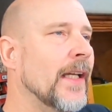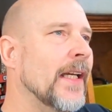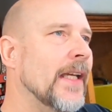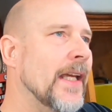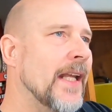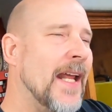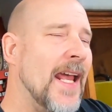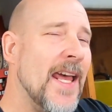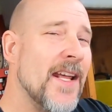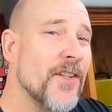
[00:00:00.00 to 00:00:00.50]

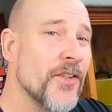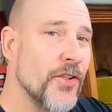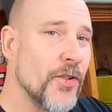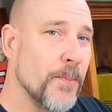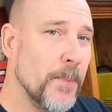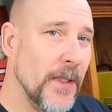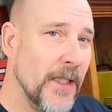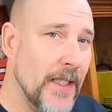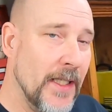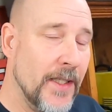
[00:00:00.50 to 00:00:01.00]
It had a
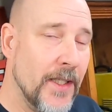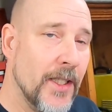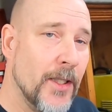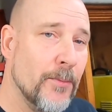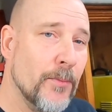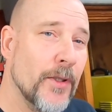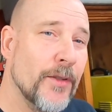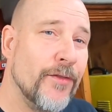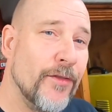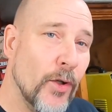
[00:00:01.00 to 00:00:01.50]
split in
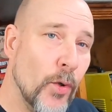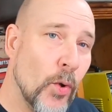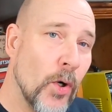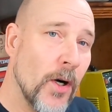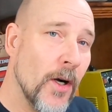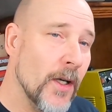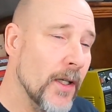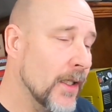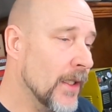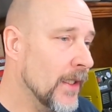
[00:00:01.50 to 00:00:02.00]
it
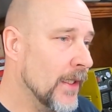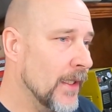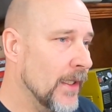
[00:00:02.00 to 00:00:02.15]
before,